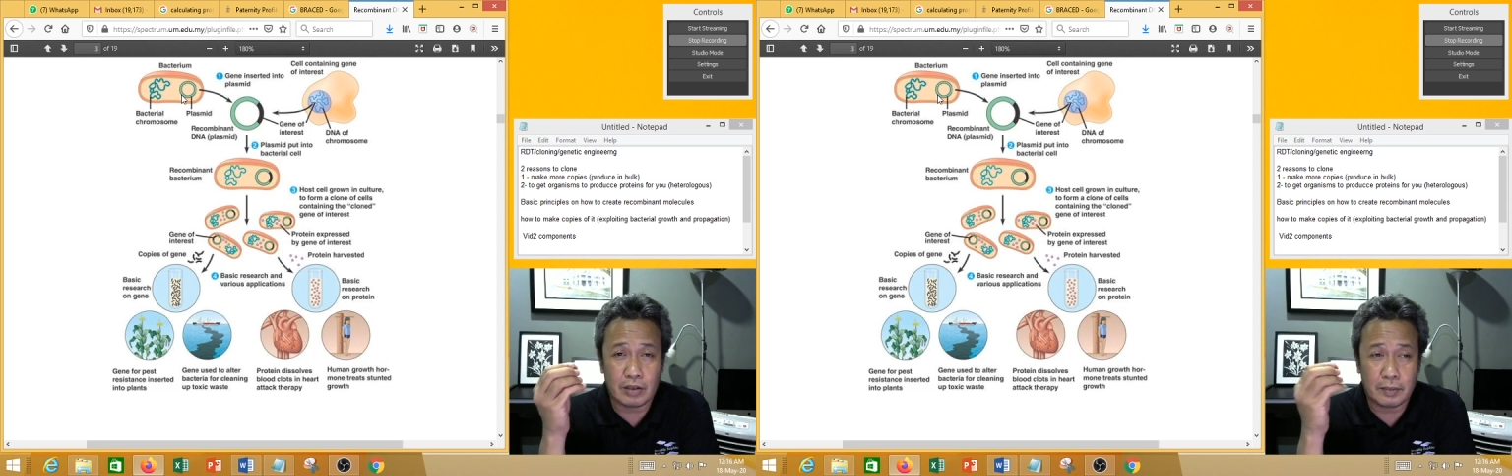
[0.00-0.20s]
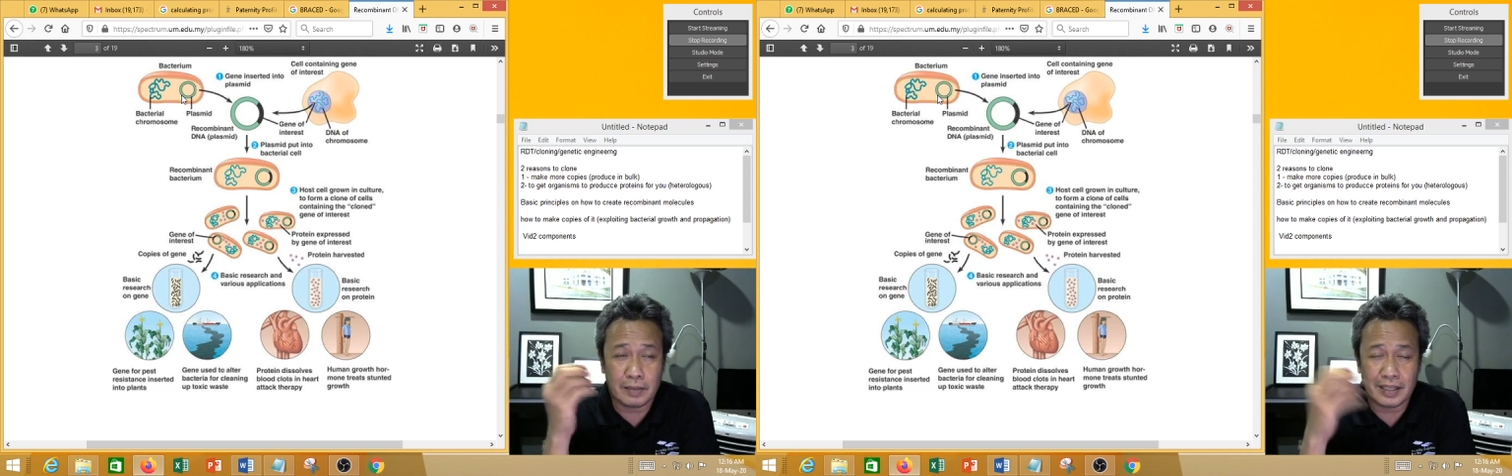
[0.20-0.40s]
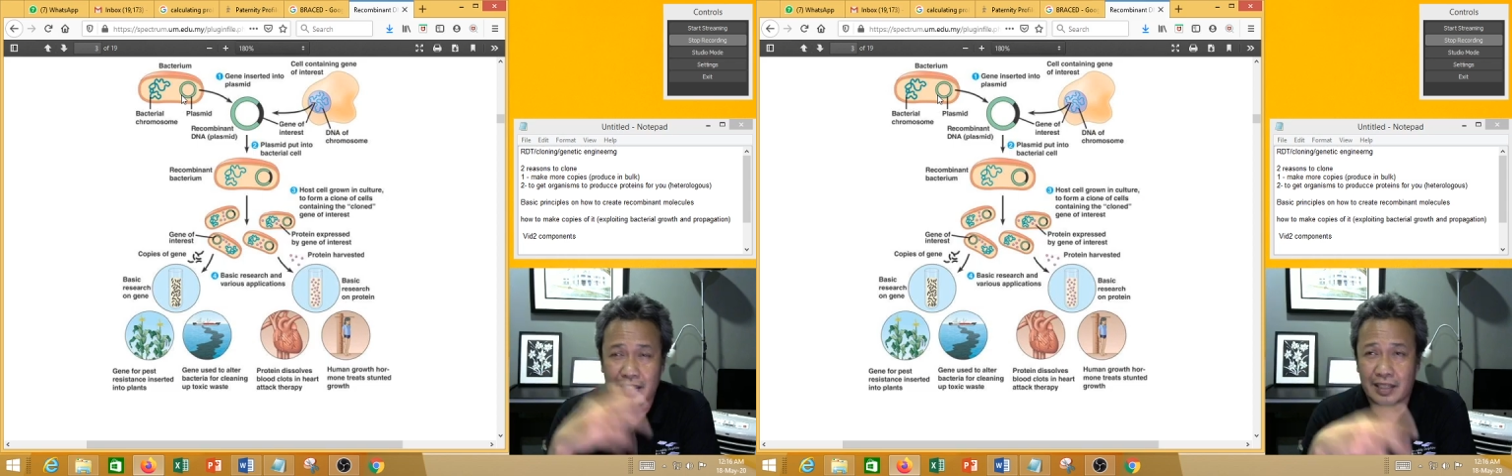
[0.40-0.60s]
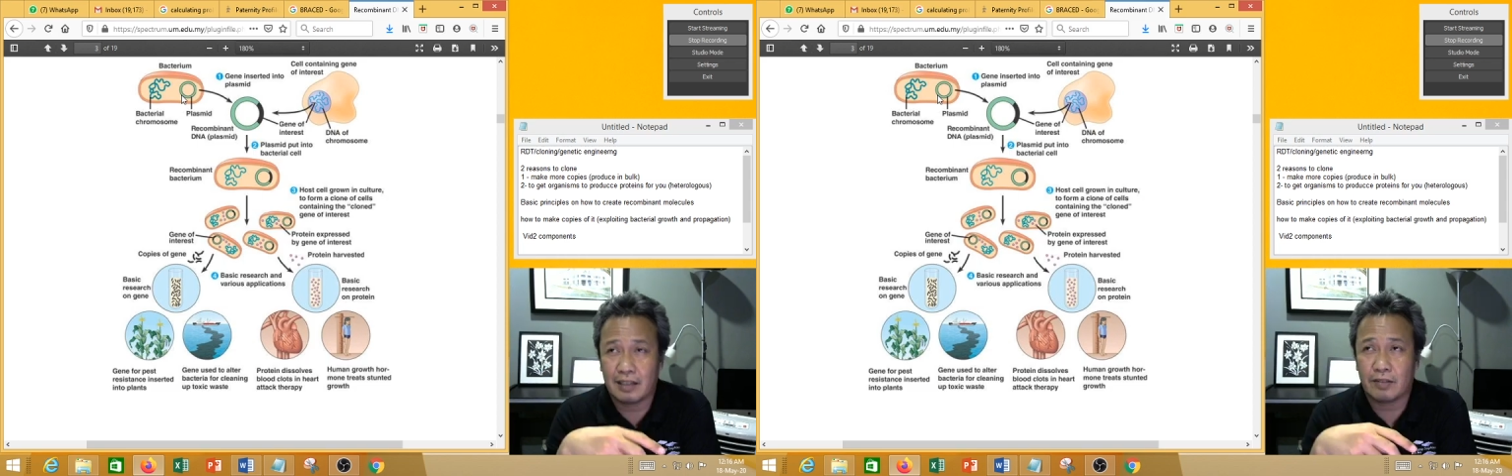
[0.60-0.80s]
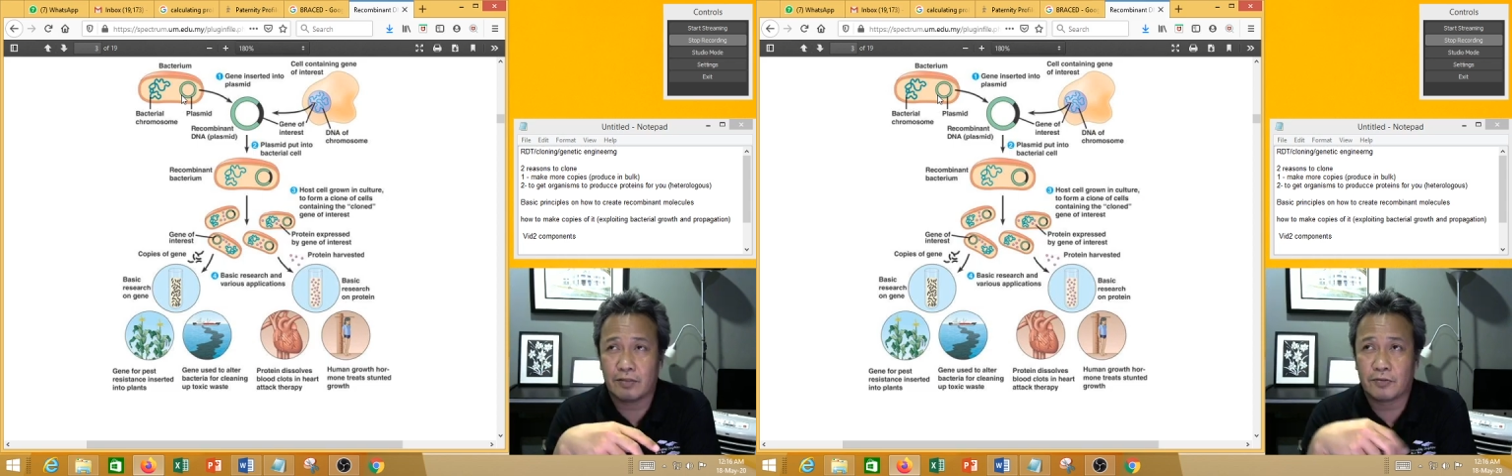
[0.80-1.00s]
The bacteria
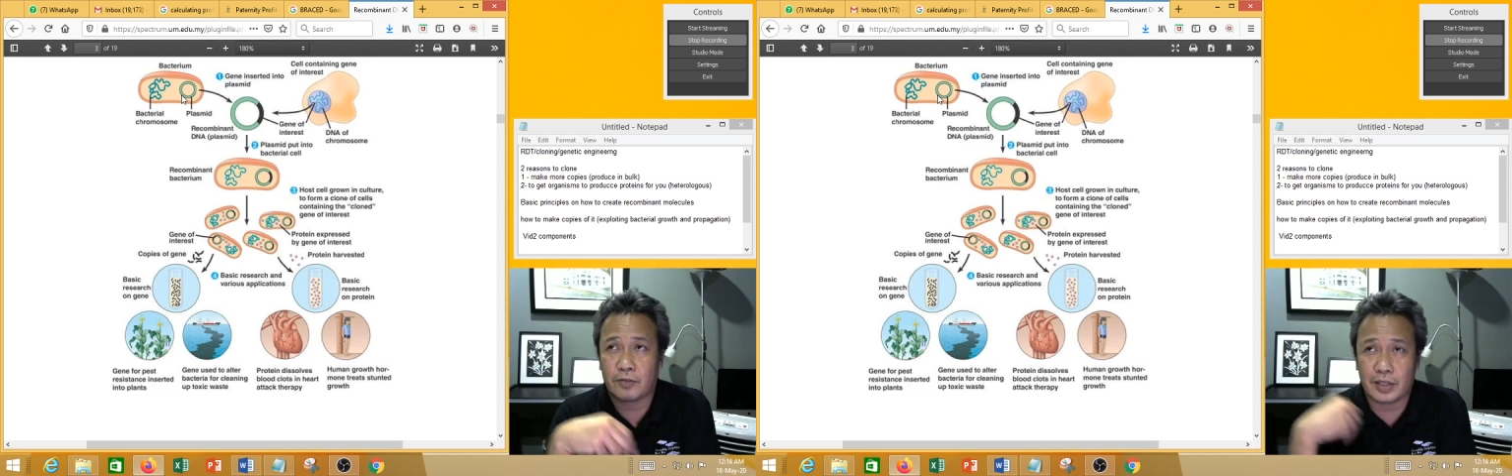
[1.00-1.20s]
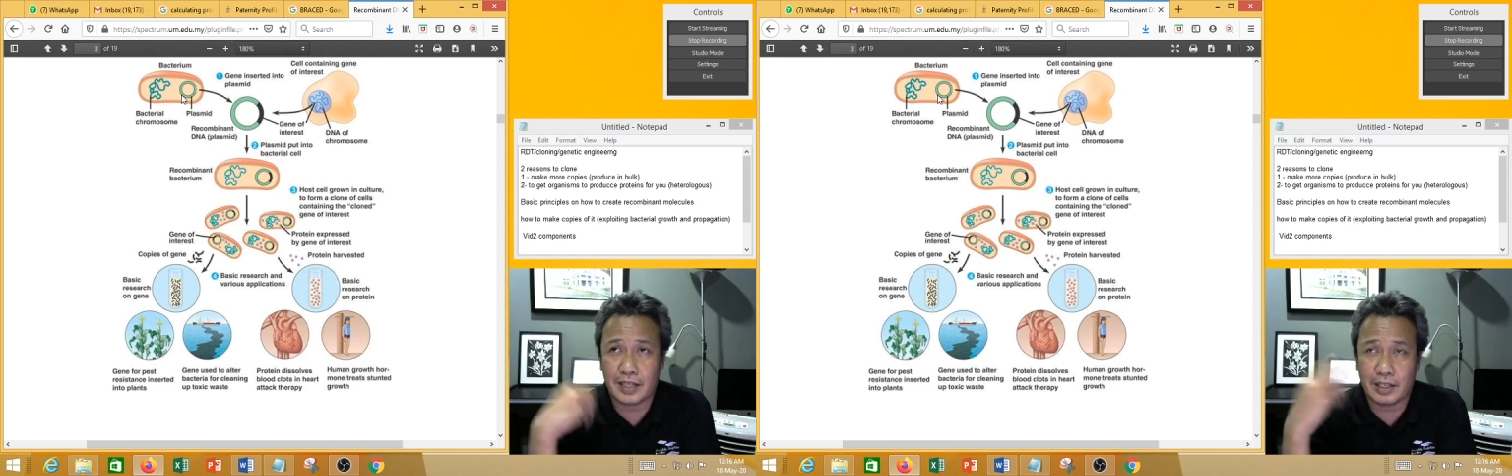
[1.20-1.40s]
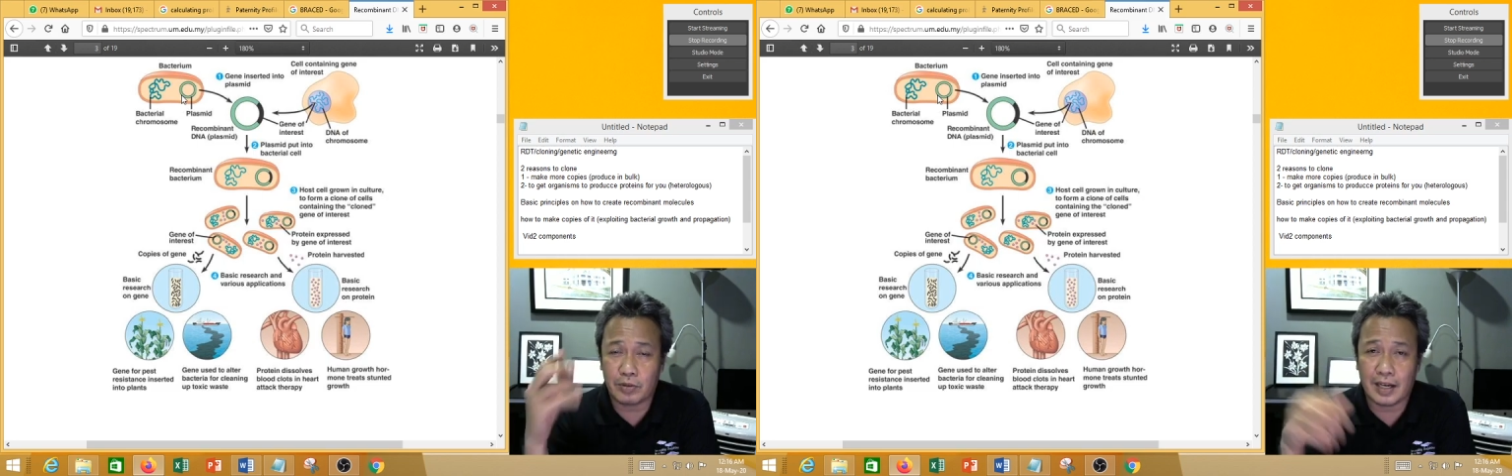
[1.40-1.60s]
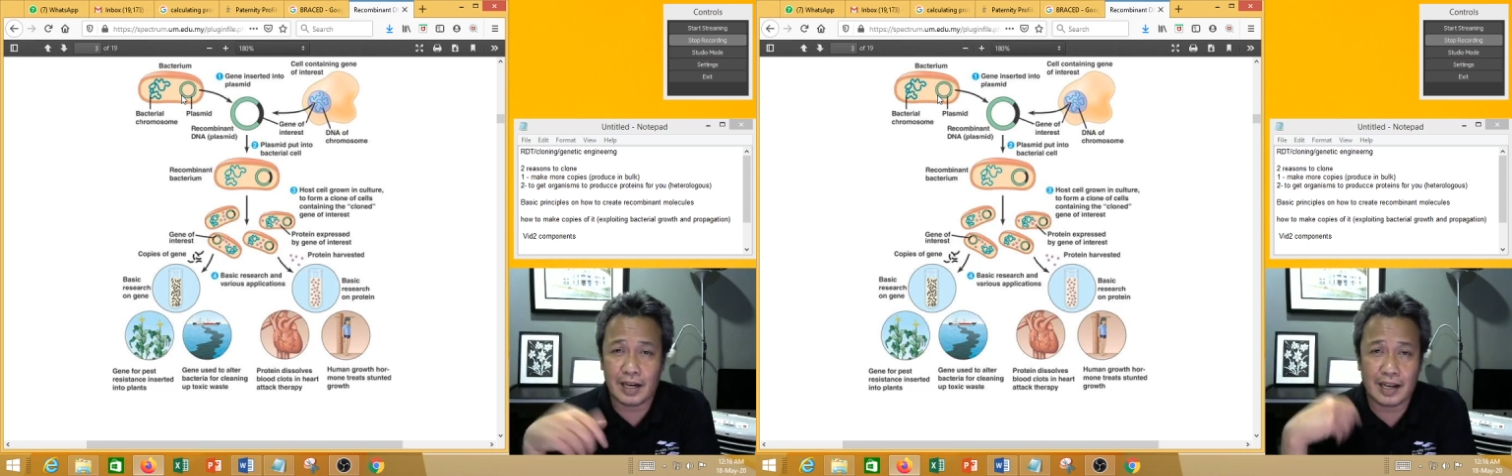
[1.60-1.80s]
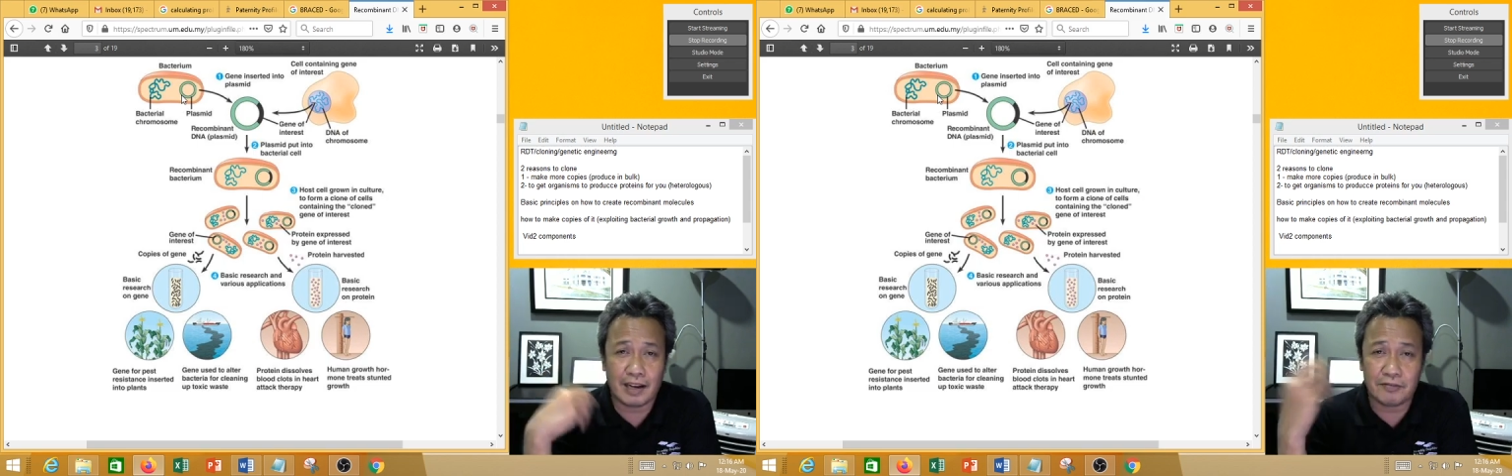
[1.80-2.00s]
for
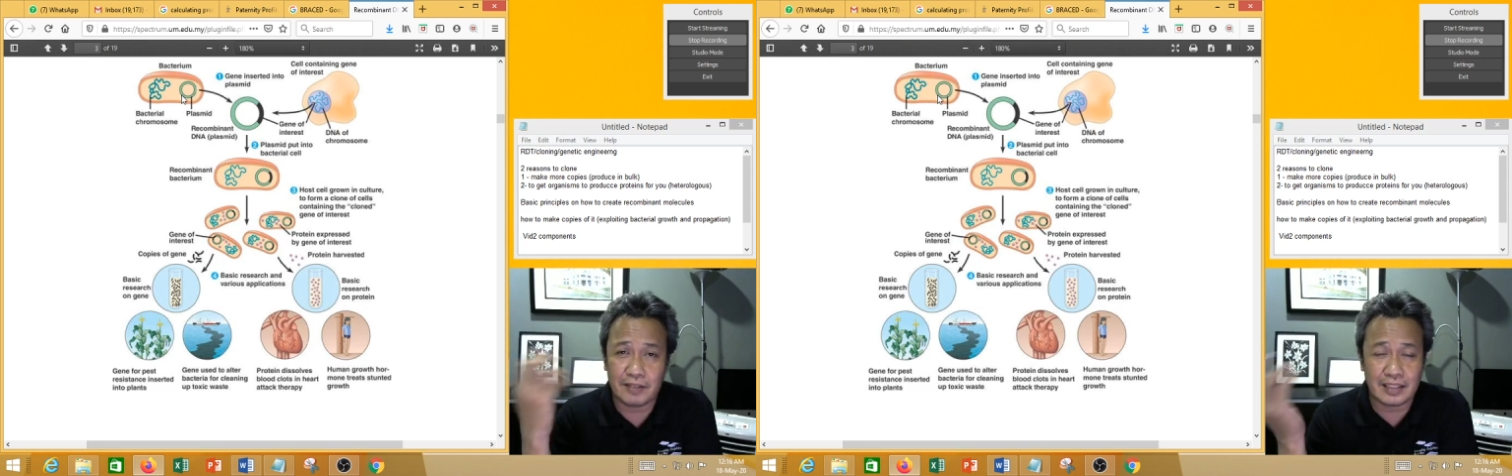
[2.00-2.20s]
day-to-day life